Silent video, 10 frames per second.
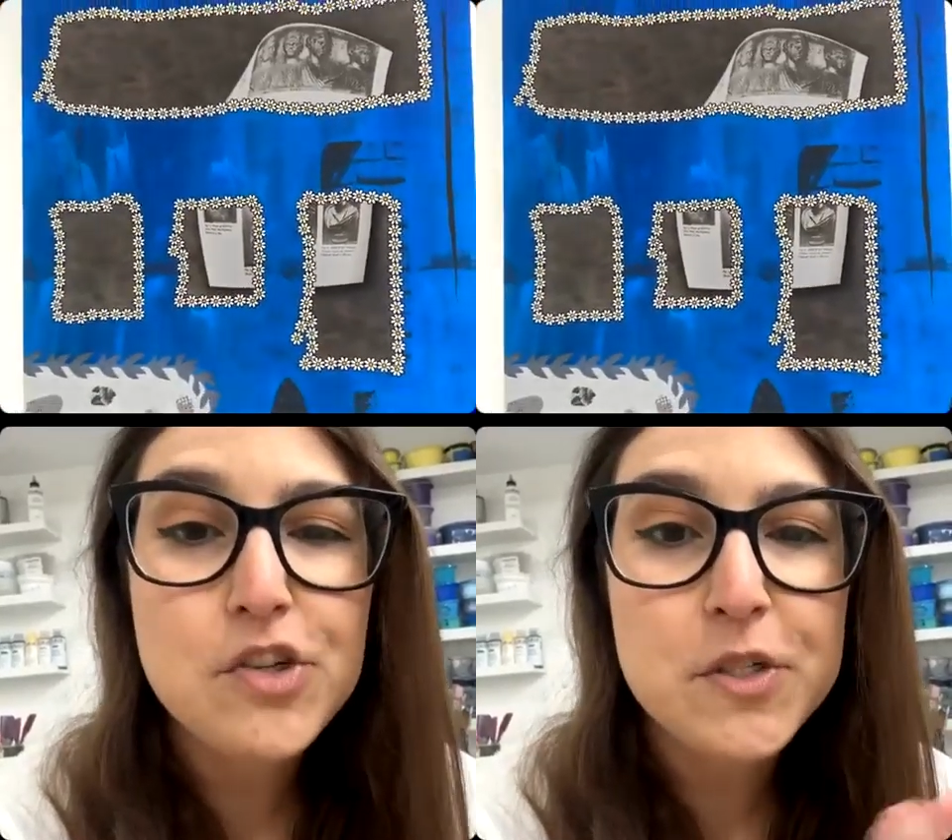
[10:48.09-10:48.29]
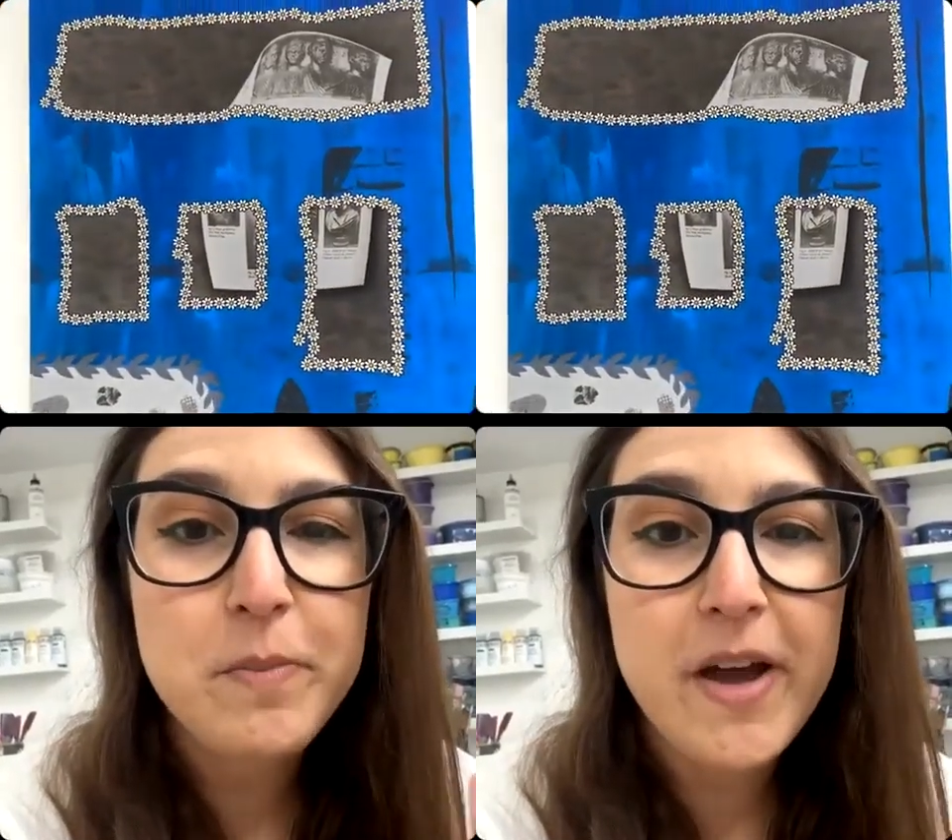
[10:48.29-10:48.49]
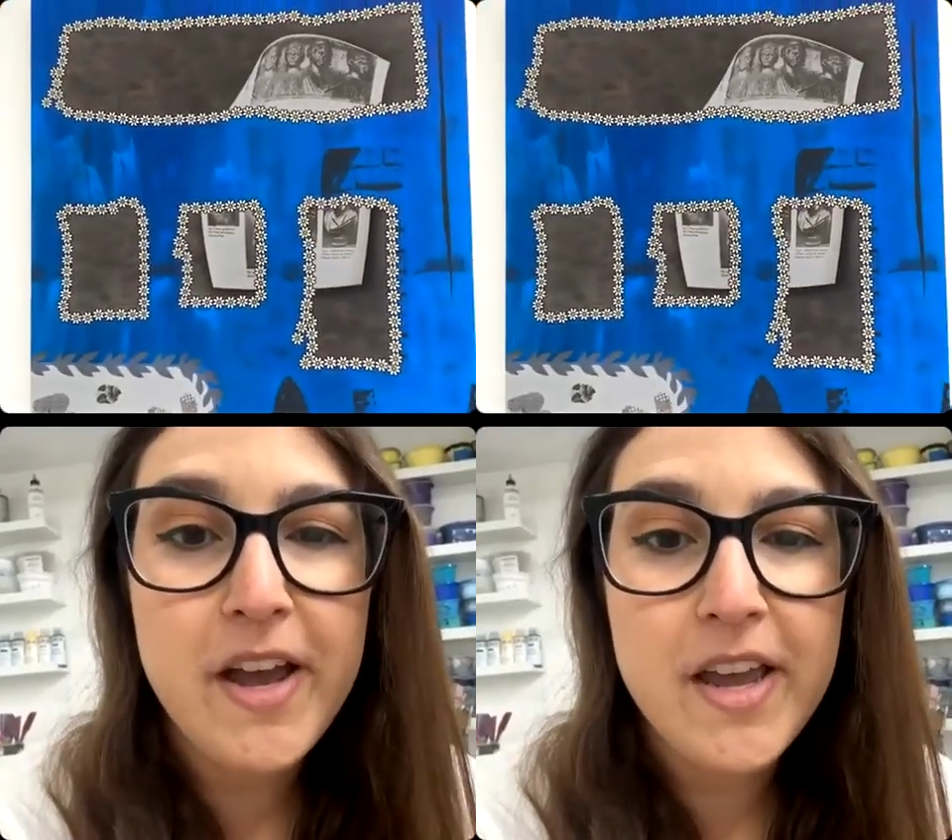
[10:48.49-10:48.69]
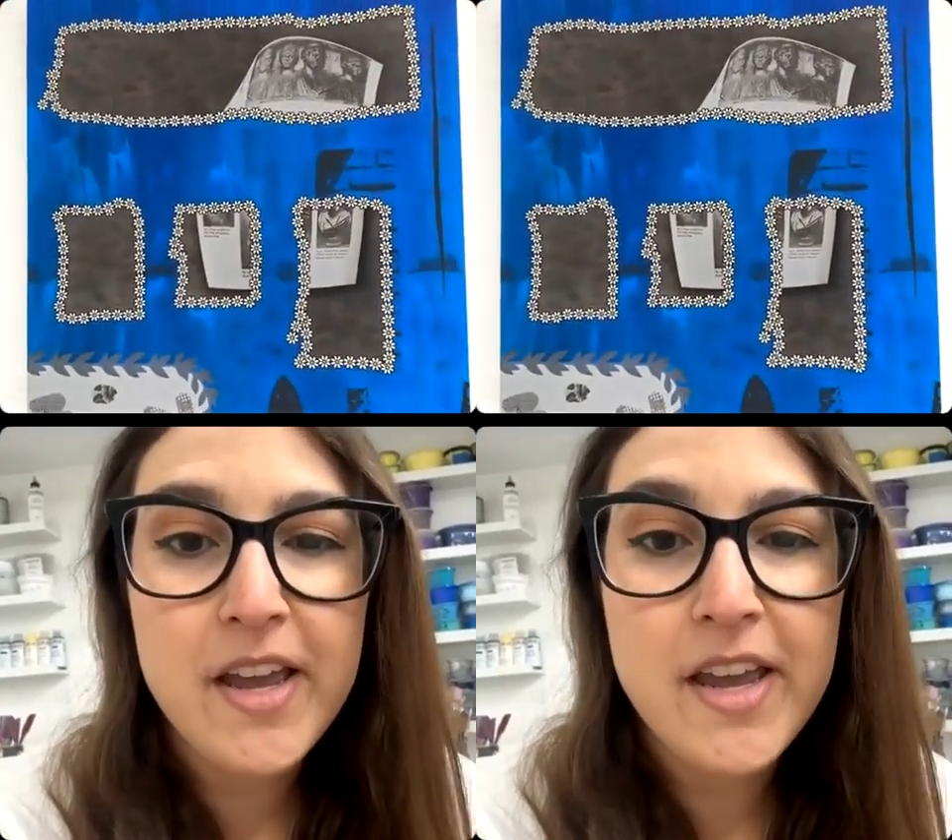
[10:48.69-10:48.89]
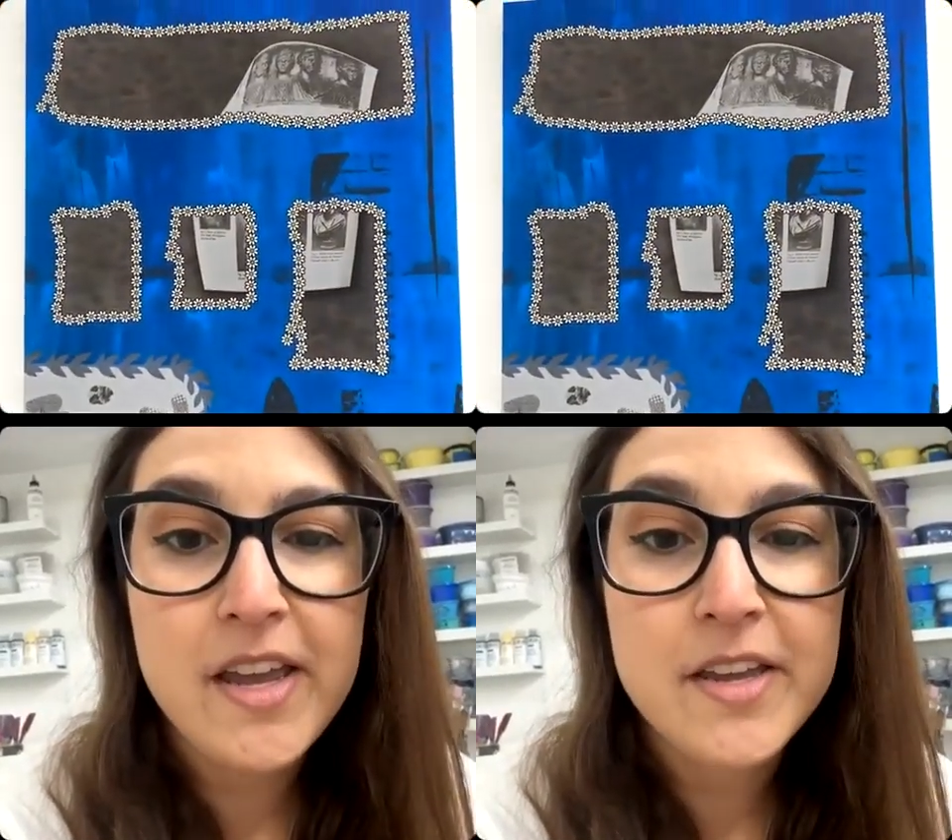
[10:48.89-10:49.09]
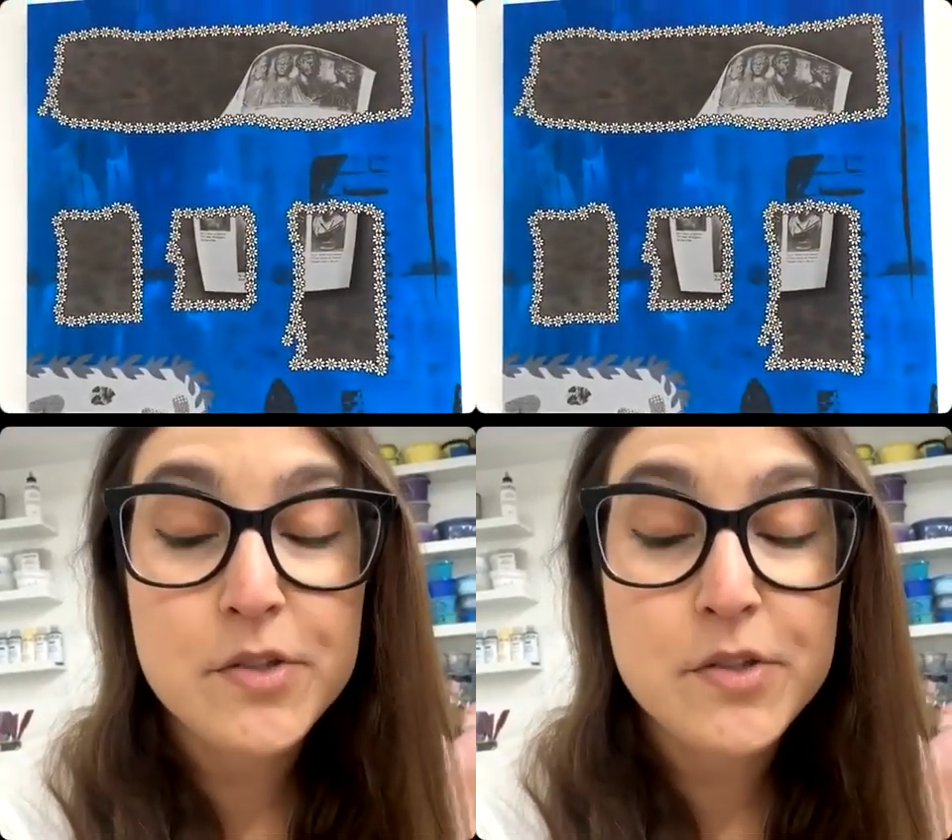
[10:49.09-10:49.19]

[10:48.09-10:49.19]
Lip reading: just by